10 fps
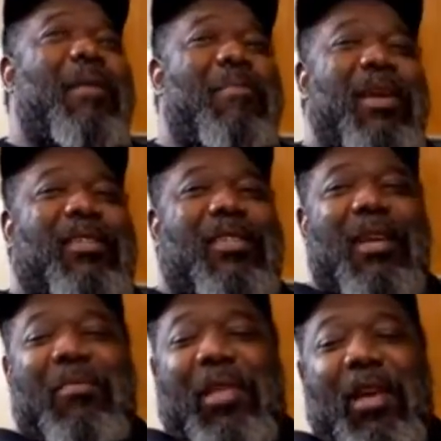I messaged
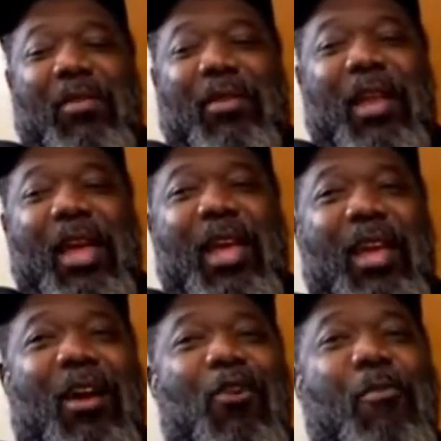him the other
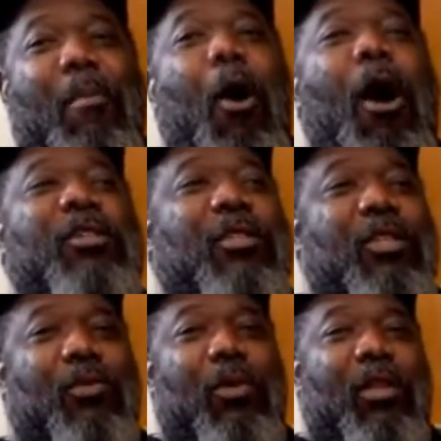day on March
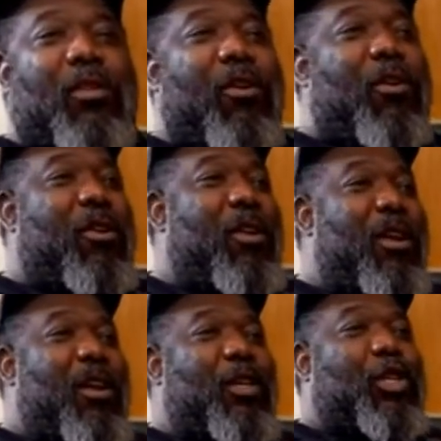the 23rd,
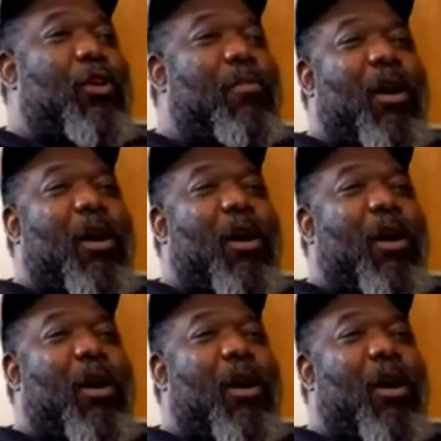two